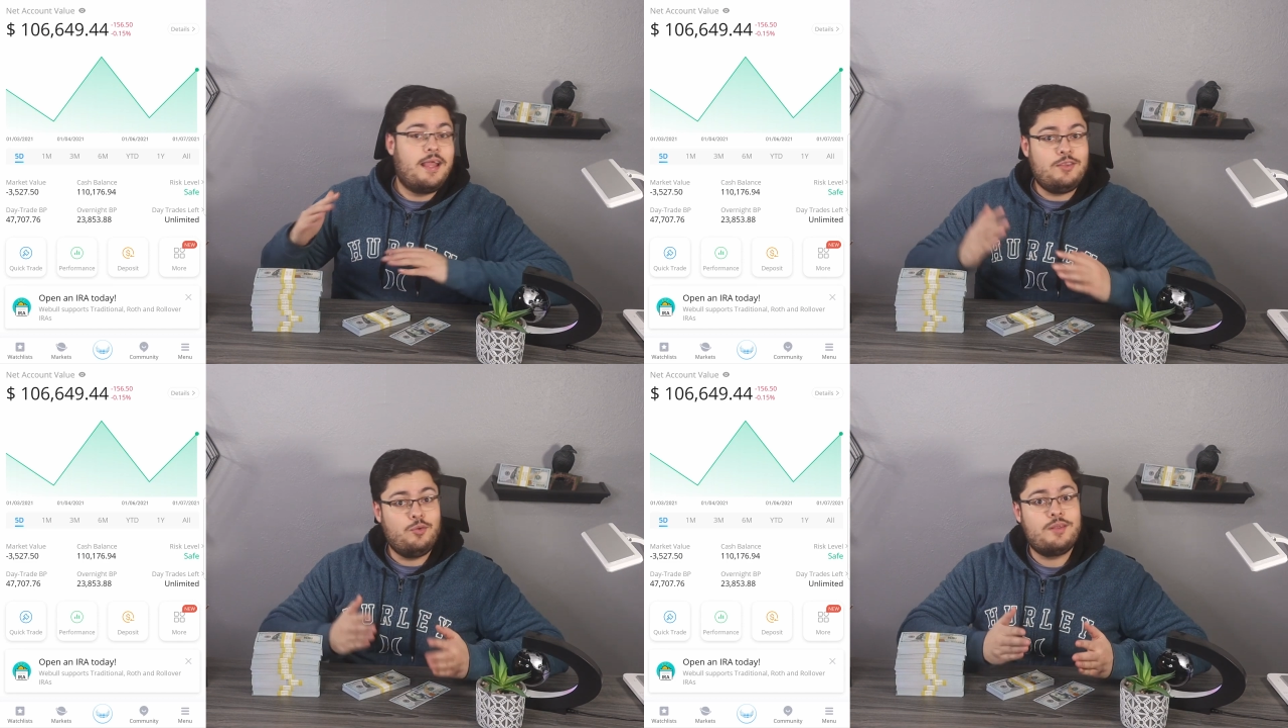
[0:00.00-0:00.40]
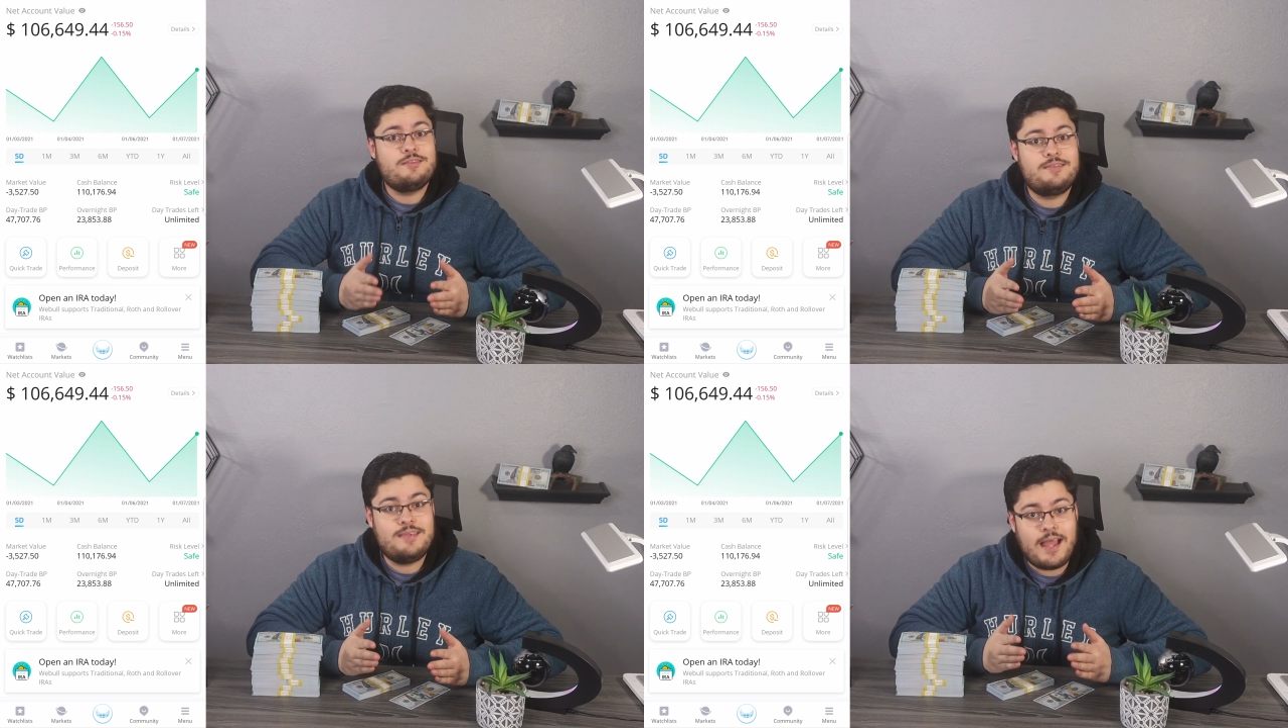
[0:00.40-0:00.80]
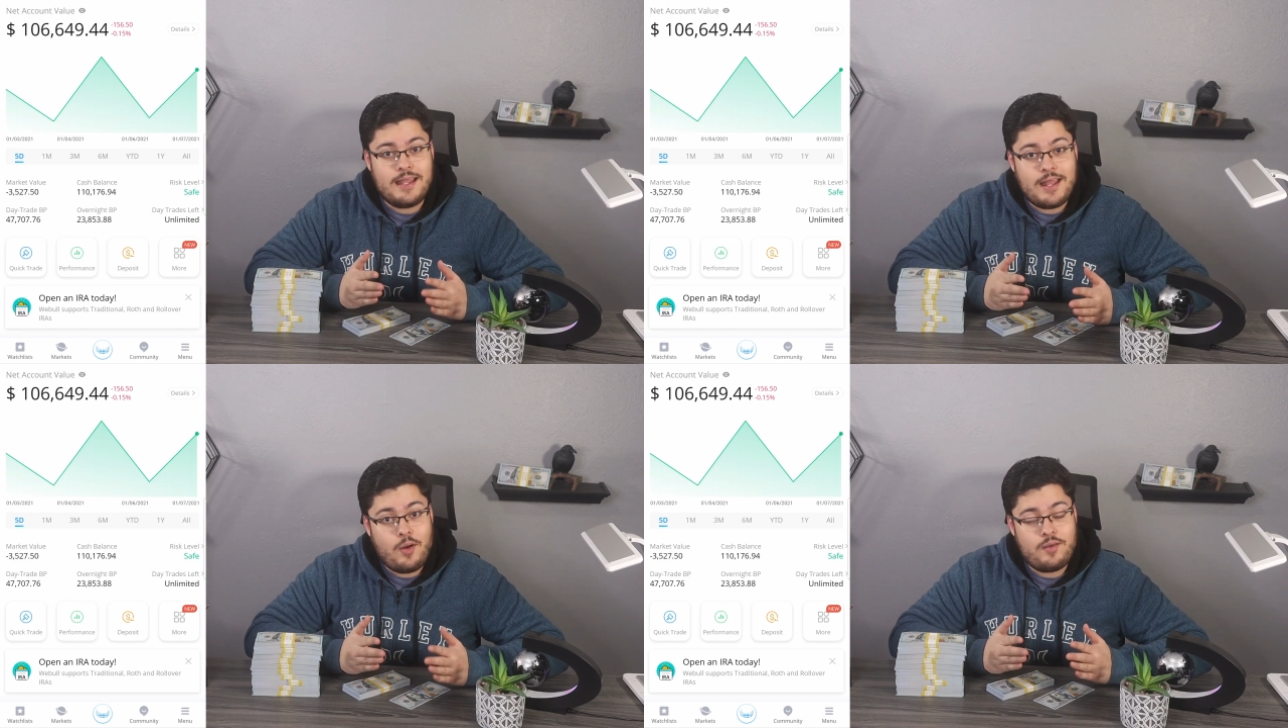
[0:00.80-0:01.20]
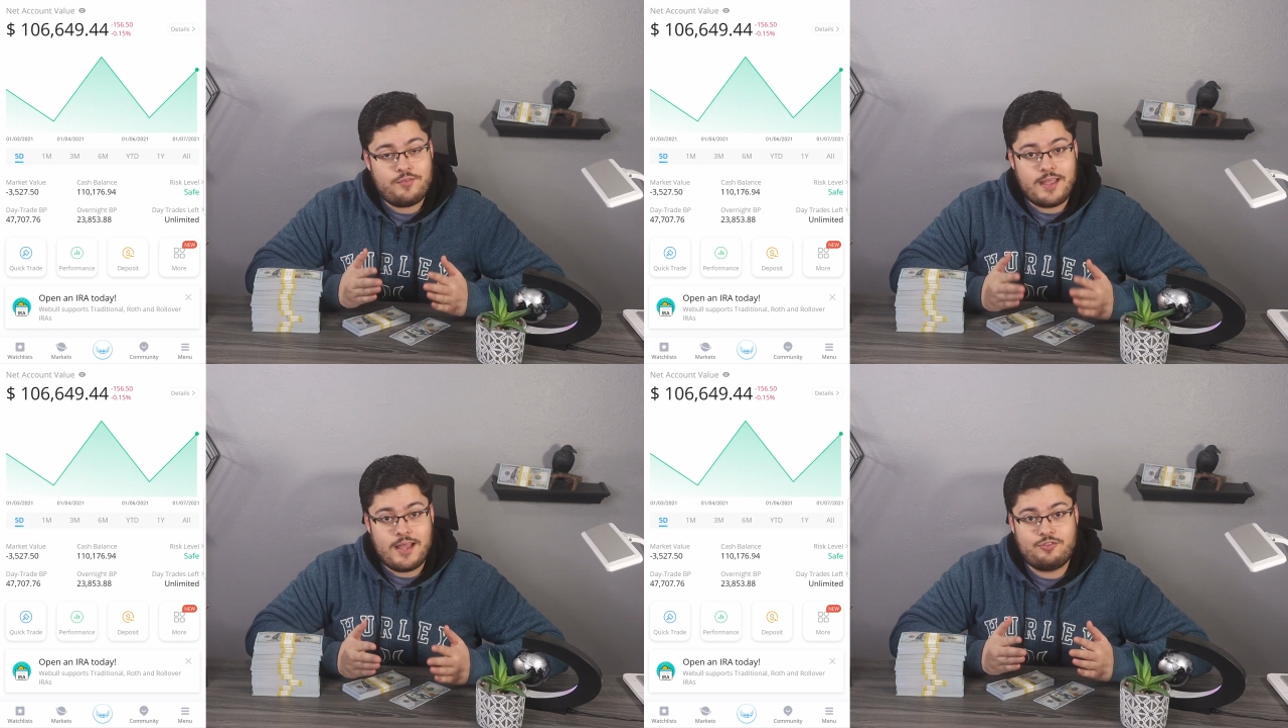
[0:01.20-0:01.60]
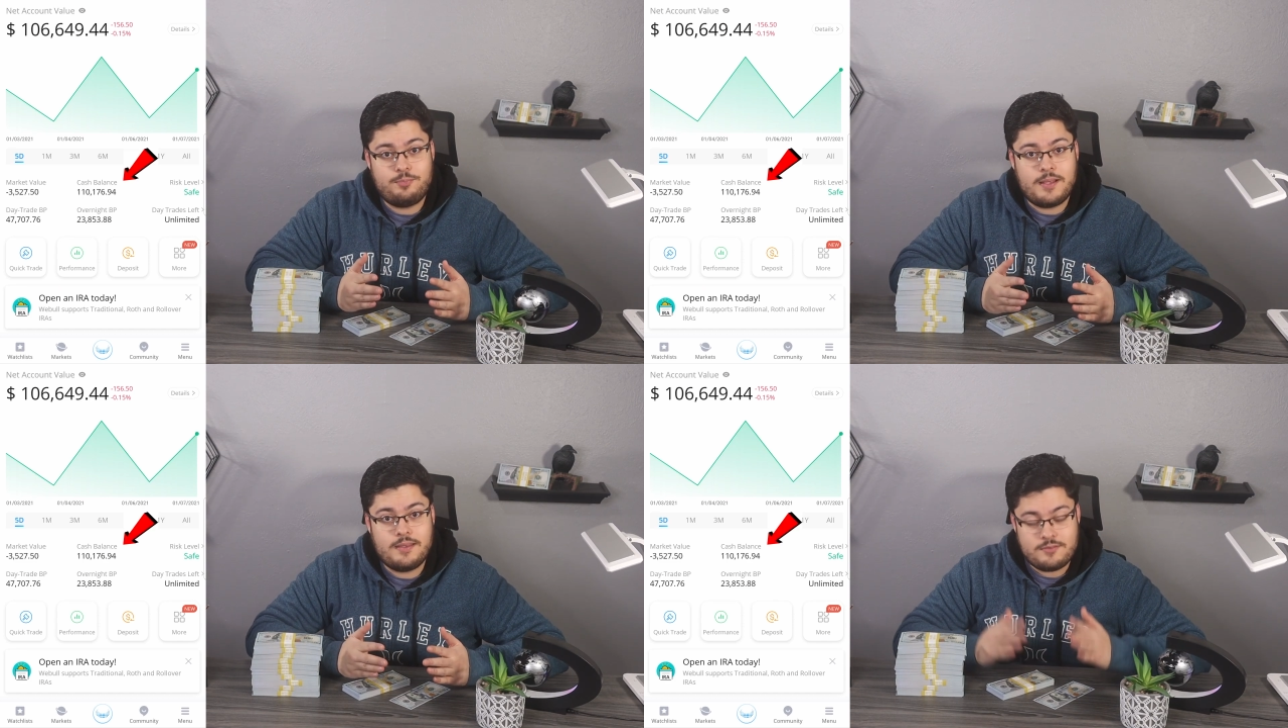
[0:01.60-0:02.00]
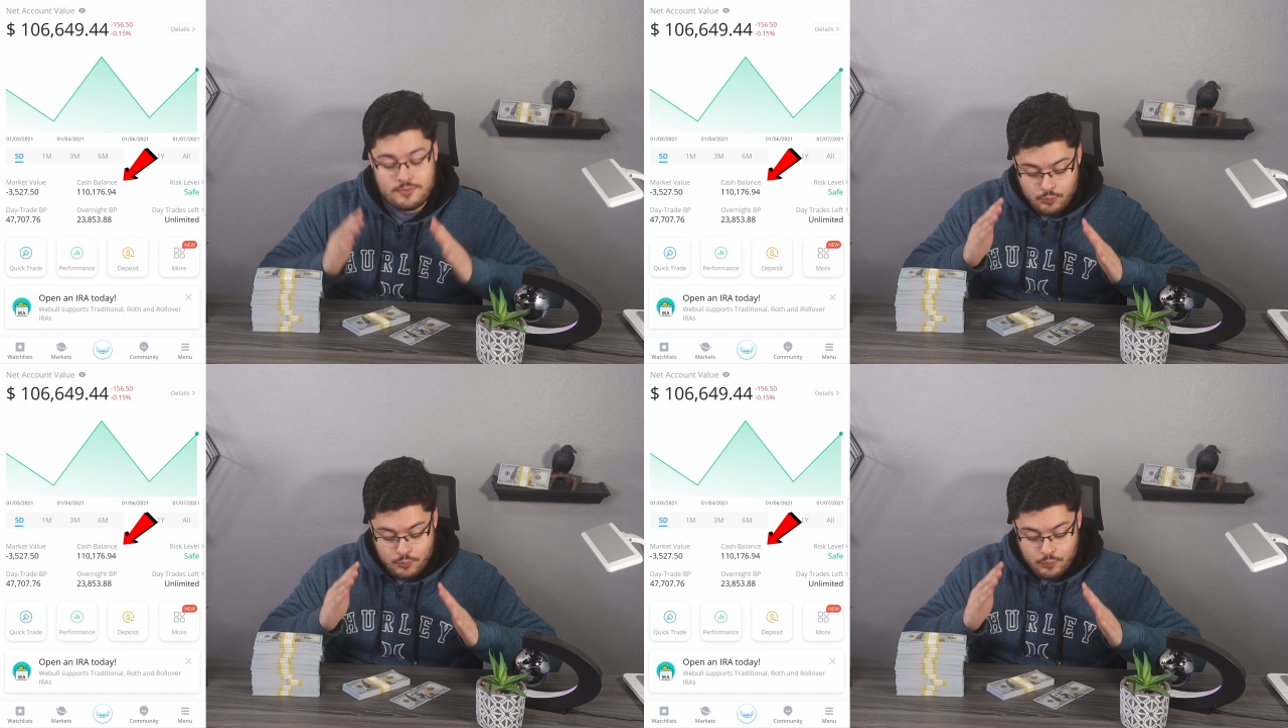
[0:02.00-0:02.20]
and you can see I now have a cash balance of